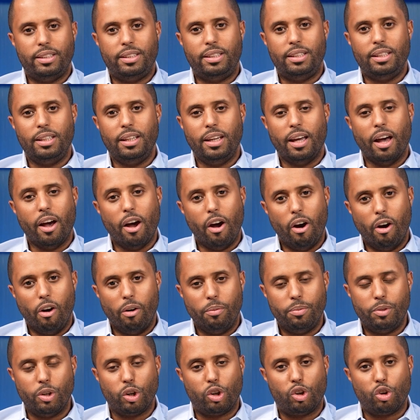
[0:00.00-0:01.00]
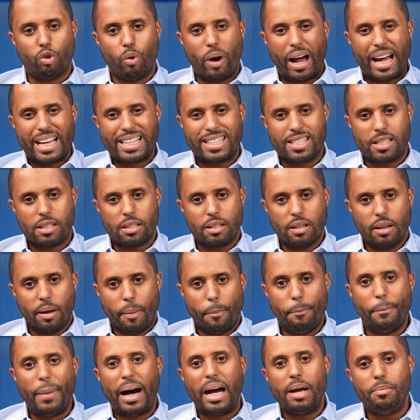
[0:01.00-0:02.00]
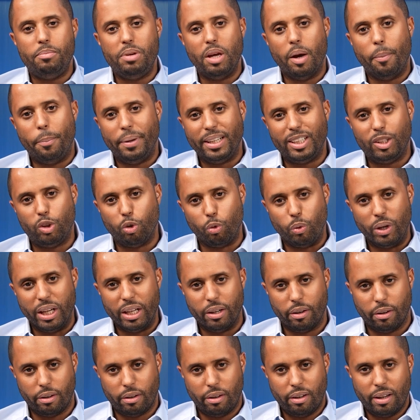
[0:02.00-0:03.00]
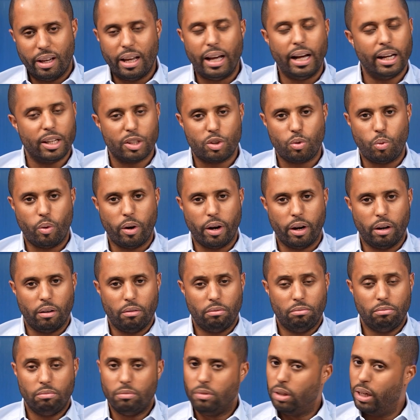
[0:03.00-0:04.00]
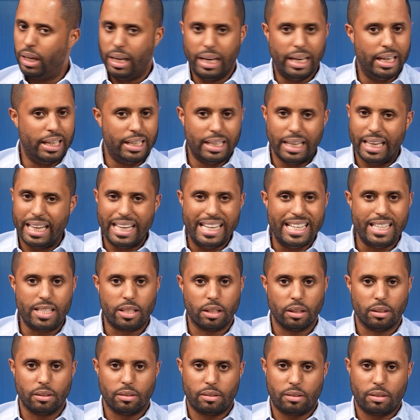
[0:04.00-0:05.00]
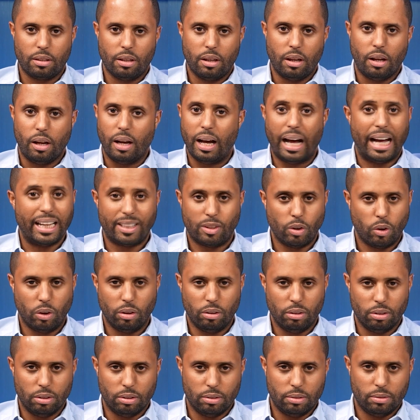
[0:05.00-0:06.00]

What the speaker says: the grass might be a bit greener elsewhere. It isn't at all.